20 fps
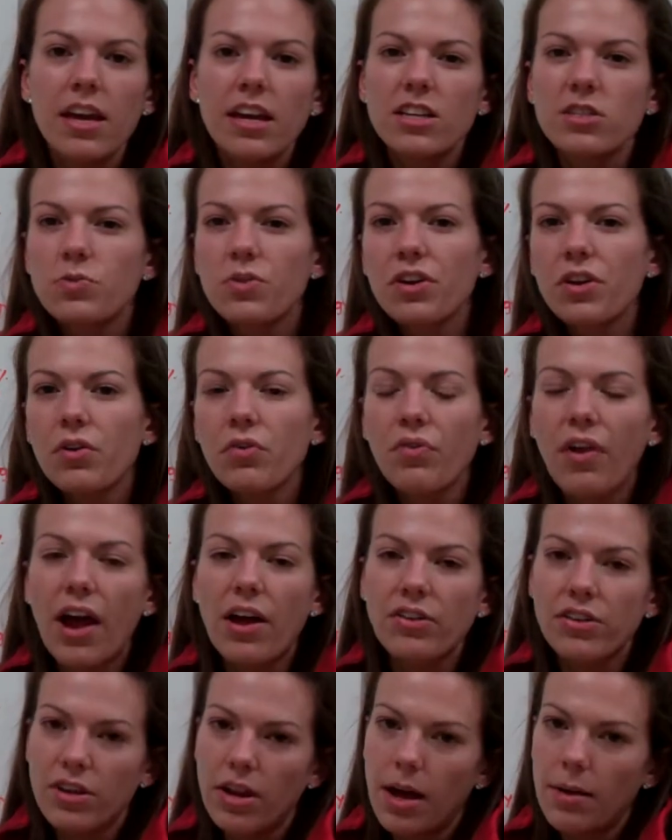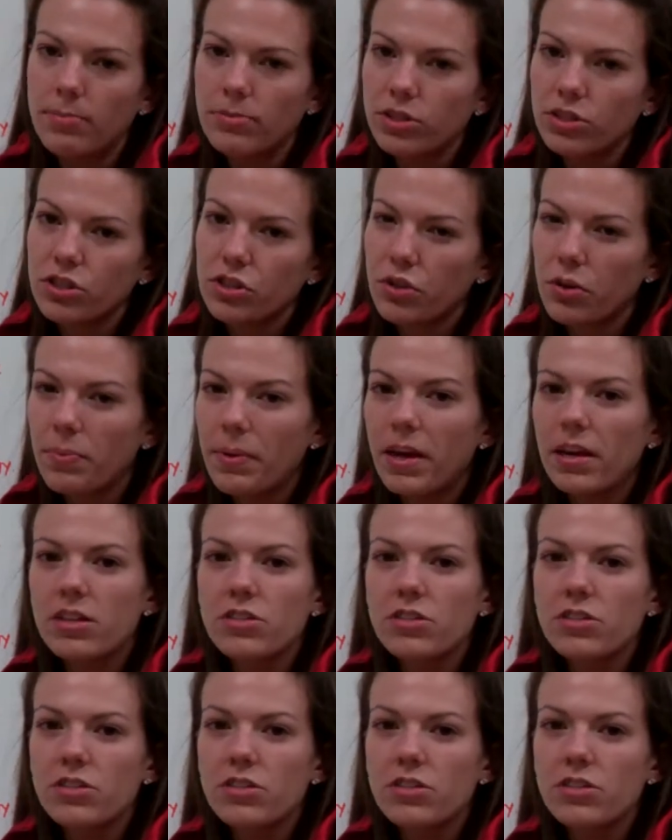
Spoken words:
because we're going to round it up just a little bit,